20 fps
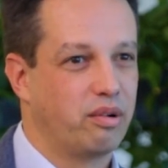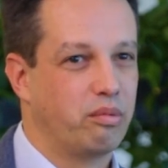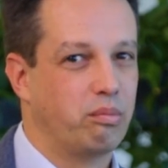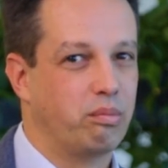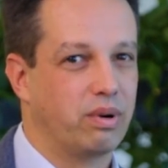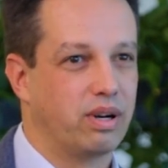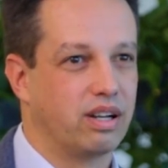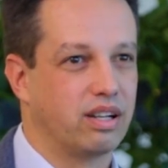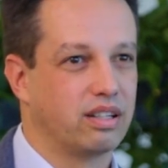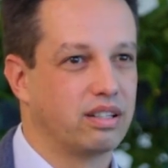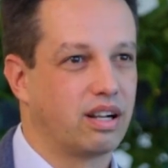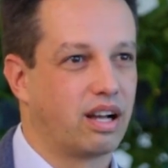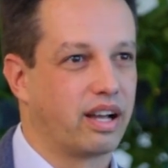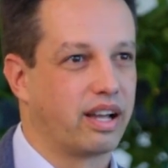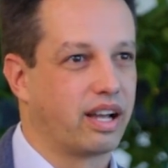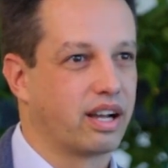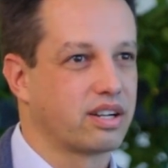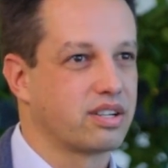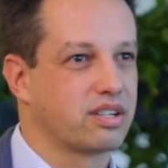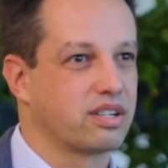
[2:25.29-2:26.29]
But I
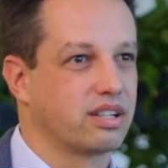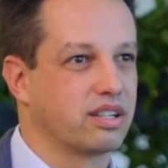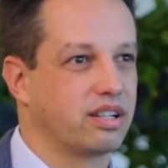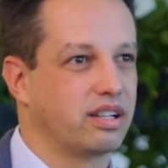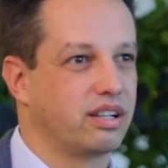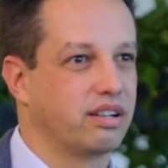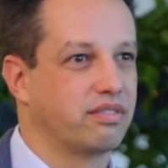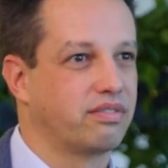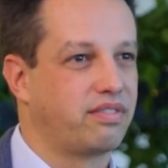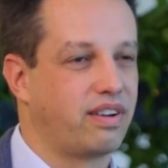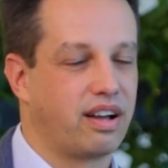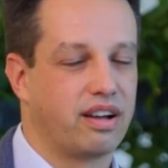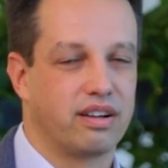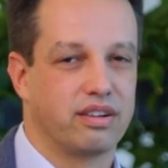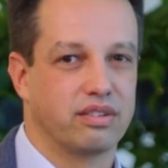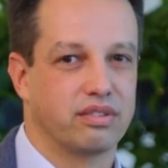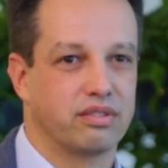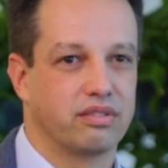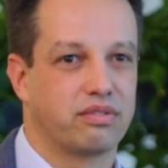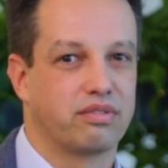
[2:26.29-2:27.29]
actually have
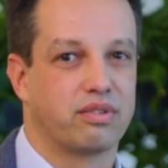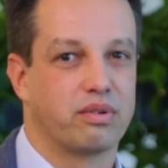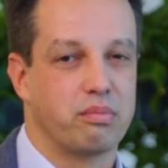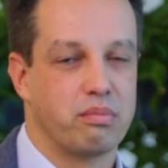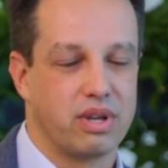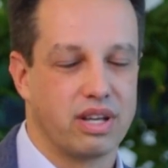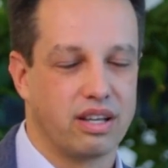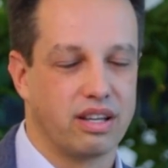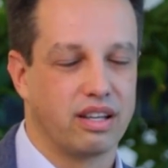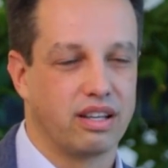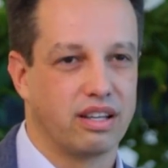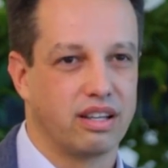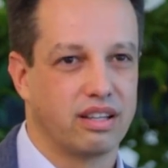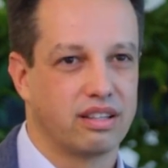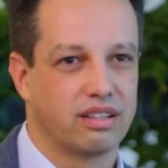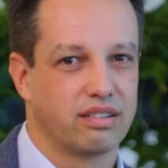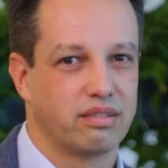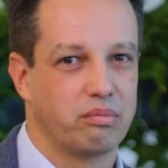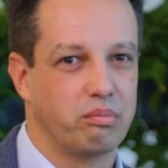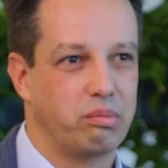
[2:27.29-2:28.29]
found, for me,